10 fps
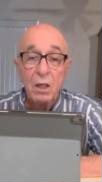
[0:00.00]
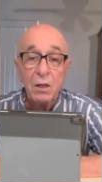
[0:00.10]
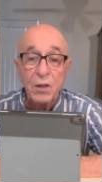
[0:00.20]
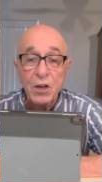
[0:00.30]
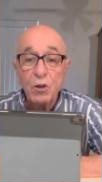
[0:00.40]

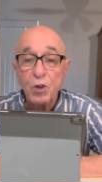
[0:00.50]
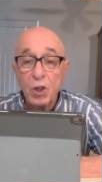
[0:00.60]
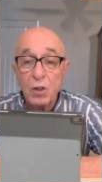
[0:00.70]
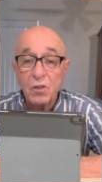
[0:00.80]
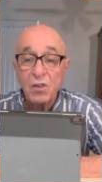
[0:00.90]
Then you
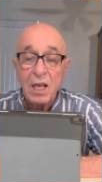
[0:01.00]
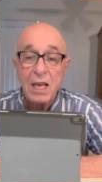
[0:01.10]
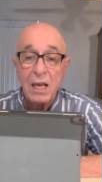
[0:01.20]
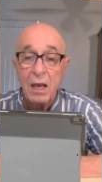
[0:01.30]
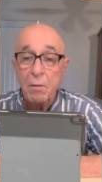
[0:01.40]
shall
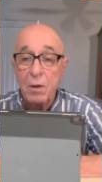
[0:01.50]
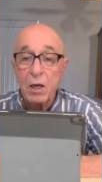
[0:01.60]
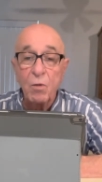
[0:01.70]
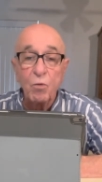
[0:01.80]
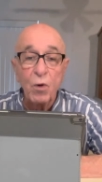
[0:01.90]
see and
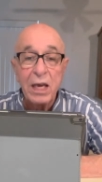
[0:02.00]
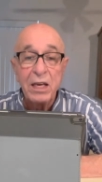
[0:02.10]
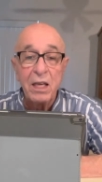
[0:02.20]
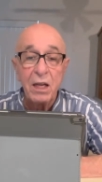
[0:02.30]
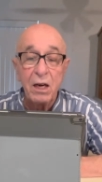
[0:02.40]
become
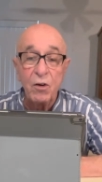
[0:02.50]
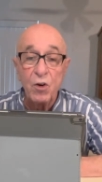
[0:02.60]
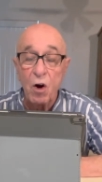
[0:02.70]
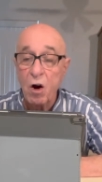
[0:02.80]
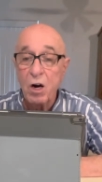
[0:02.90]
radiant, and
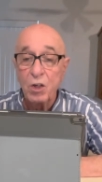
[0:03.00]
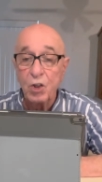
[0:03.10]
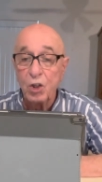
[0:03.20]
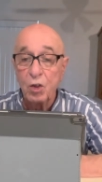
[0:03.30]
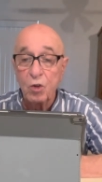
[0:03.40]
your heart
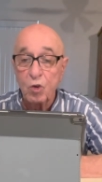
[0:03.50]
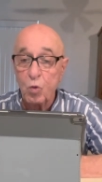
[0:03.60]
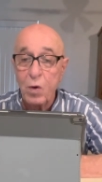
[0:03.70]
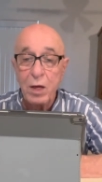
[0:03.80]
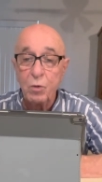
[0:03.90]
shall
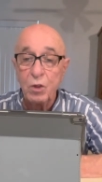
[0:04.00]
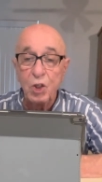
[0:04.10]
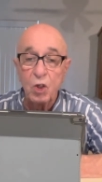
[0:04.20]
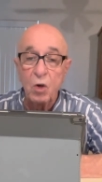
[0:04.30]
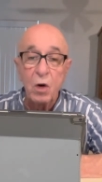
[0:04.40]
swell with
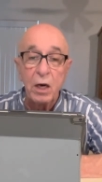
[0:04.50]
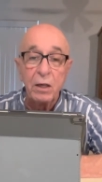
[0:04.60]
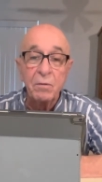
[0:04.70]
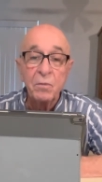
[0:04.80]
joy,